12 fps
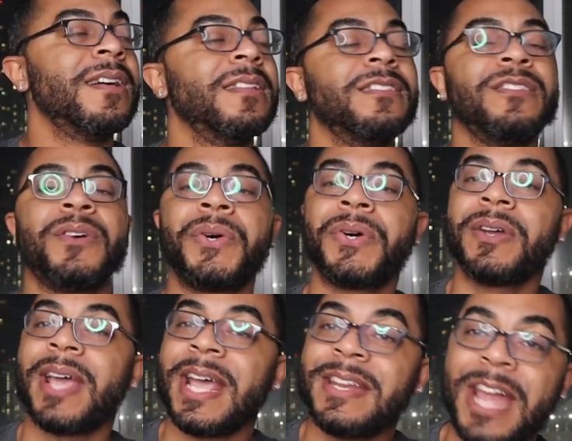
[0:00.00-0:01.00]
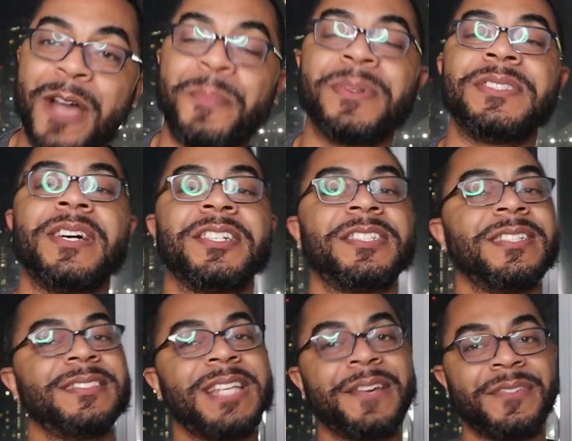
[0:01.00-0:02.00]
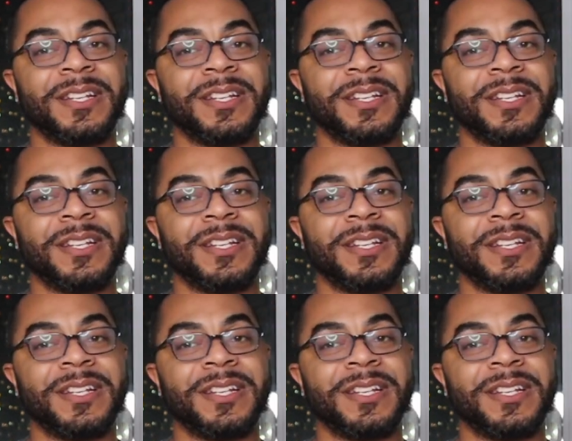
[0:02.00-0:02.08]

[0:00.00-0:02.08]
Lord, and now production is giving